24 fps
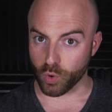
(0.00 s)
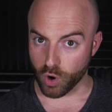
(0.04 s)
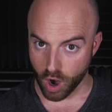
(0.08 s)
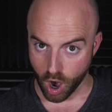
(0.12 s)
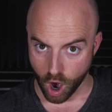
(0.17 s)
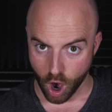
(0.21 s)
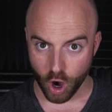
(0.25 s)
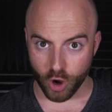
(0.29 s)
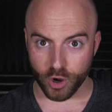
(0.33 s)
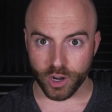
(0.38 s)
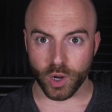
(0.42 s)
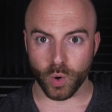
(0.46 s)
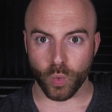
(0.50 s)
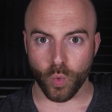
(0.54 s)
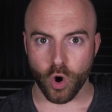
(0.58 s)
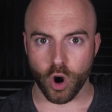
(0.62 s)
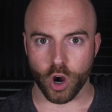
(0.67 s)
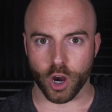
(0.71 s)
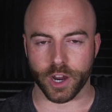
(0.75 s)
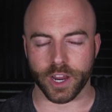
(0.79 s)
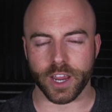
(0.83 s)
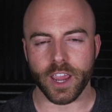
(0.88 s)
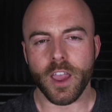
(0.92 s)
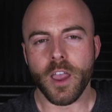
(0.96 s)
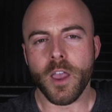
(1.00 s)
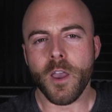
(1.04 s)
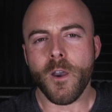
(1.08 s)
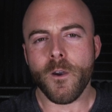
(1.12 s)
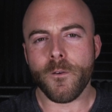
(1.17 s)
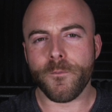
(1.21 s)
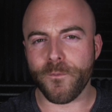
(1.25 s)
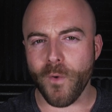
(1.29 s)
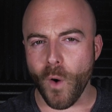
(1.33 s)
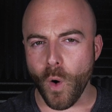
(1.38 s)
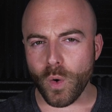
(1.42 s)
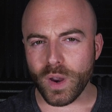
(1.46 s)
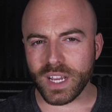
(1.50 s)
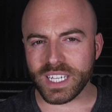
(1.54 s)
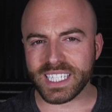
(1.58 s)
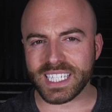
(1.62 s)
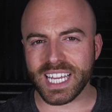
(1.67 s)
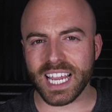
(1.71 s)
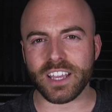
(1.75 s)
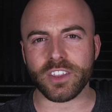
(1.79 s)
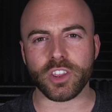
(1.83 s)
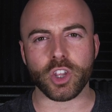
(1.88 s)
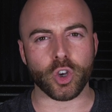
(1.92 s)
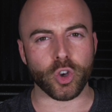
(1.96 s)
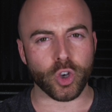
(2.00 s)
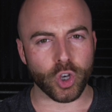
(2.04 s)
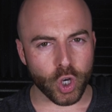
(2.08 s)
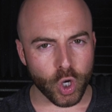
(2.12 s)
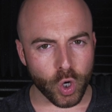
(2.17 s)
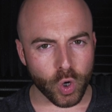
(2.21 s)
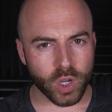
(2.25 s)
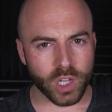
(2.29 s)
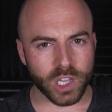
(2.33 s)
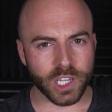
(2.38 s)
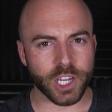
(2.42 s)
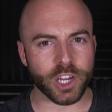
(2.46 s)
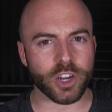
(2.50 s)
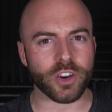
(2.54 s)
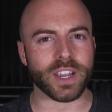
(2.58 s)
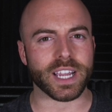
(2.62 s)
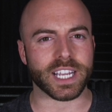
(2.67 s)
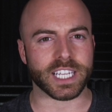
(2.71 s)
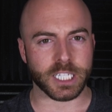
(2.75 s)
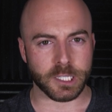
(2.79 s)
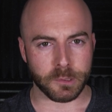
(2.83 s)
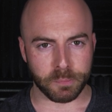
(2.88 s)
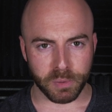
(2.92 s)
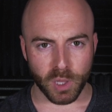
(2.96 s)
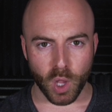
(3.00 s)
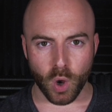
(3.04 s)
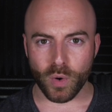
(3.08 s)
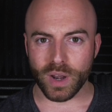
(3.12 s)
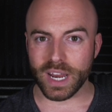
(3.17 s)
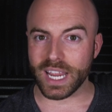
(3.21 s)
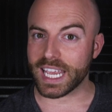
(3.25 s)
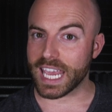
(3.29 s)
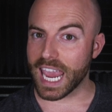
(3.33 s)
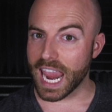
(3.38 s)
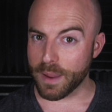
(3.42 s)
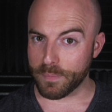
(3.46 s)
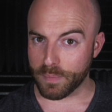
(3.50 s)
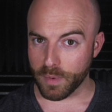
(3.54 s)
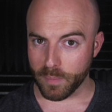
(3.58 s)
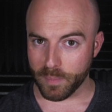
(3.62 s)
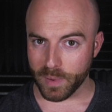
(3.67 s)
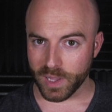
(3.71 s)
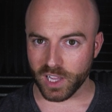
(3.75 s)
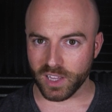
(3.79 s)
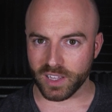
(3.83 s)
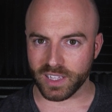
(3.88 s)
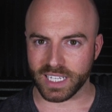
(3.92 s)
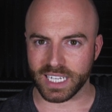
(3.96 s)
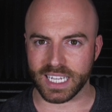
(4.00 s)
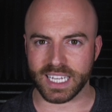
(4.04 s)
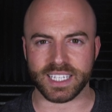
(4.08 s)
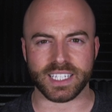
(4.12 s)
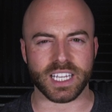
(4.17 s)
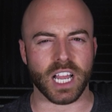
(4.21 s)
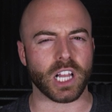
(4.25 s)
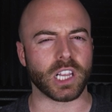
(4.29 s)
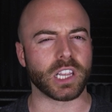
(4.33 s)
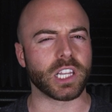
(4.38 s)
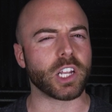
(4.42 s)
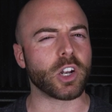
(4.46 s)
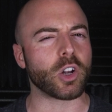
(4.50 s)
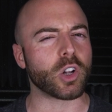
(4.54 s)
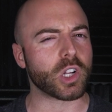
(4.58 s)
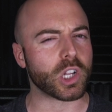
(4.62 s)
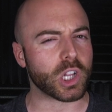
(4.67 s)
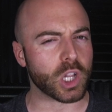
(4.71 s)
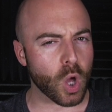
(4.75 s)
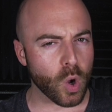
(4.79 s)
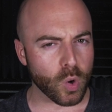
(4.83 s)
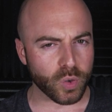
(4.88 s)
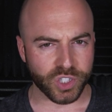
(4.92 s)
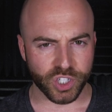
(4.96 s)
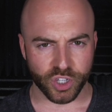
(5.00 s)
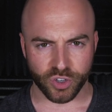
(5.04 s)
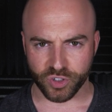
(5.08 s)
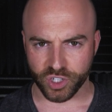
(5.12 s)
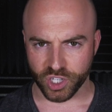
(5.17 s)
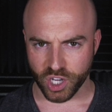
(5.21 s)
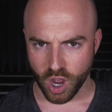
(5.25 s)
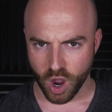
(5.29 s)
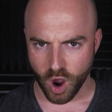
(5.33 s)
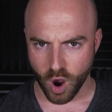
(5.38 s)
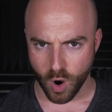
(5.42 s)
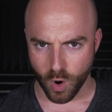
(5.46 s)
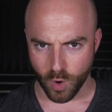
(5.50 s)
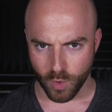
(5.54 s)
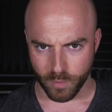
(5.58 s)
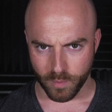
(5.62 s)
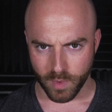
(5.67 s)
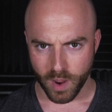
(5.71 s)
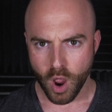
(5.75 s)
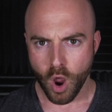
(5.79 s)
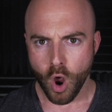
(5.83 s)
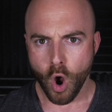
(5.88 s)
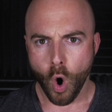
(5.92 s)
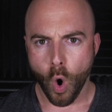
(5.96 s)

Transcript: were hard at work, focusing their nuclear exploding capabilities a little closer to home,